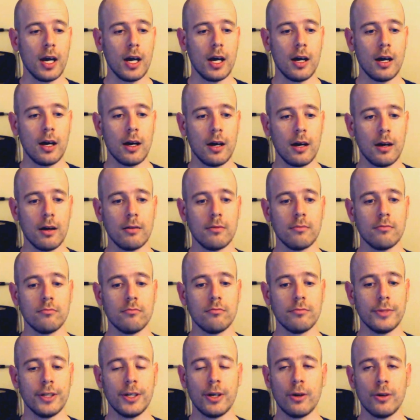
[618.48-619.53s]

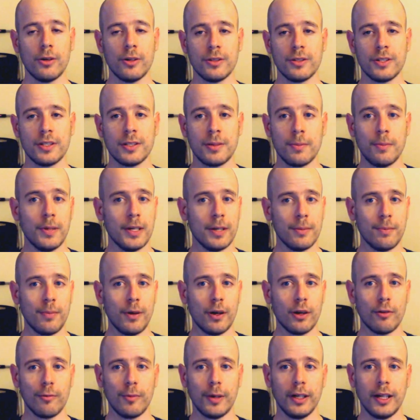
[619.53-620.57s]
It's a big
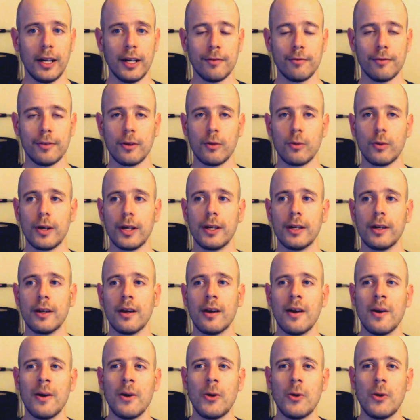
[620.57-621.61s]
part of my life in a way,
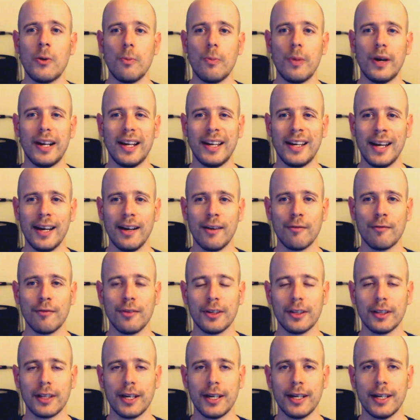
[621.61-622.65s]
but I kind of
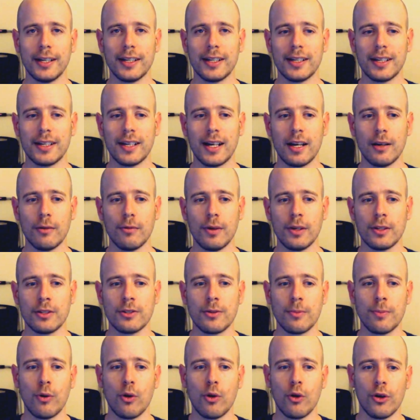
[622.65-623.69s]
feel like I reached
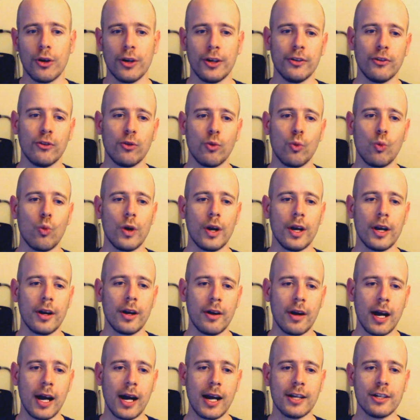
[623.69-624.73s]
a point
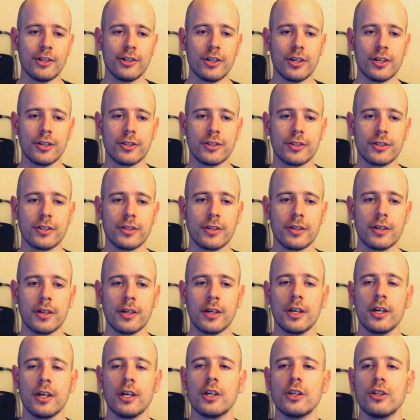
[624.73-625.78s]
where I just
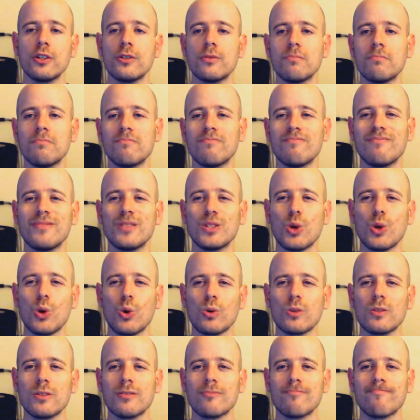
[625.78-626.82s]

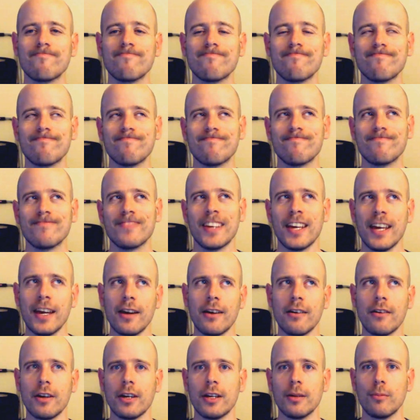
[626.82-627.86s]
don't
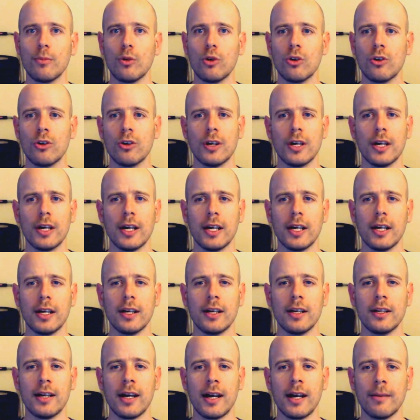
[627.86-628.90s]
care anymore,
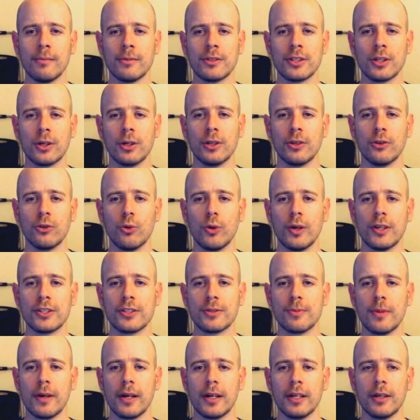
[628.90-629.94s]
and I'm starting to
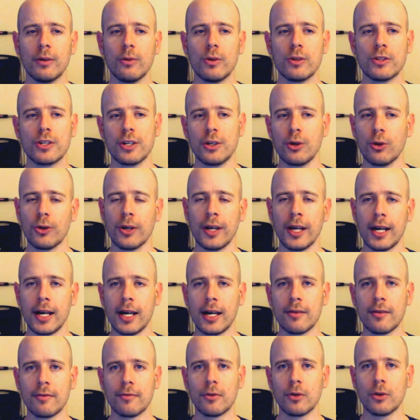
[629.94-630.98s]
waste money, which I don't
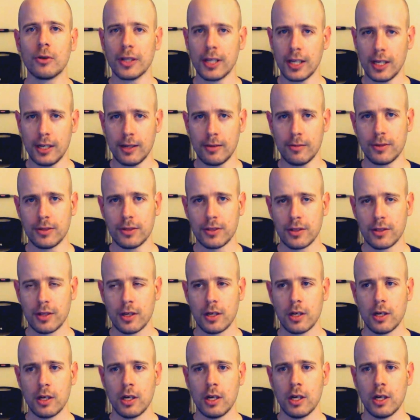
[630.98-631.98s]
have, on games.